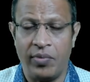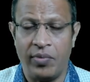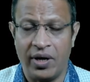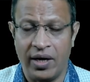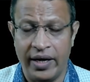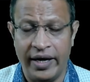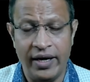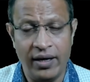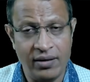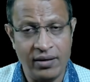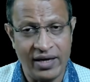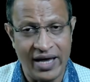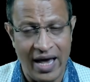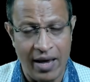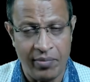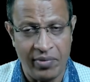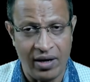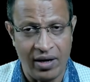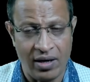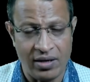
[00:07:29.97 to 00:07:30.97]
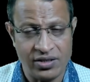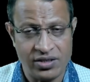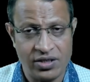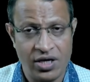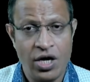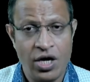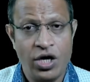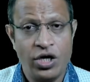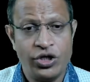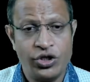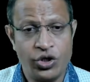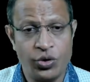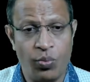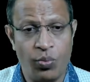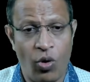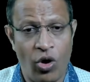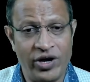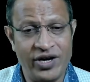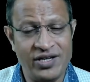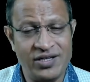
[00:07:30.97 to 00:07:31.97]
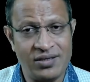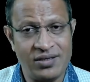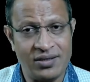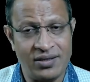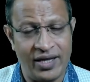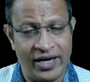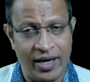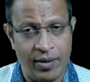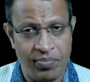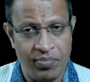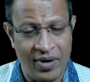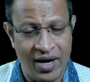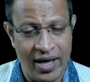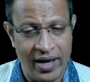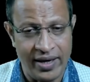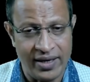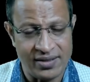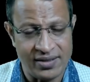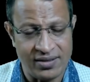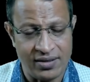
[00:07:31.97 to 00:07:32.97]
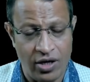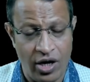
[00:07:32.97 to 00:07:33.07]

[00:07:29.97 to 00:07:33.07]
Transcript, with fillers: hidden cameras to monitor their employees,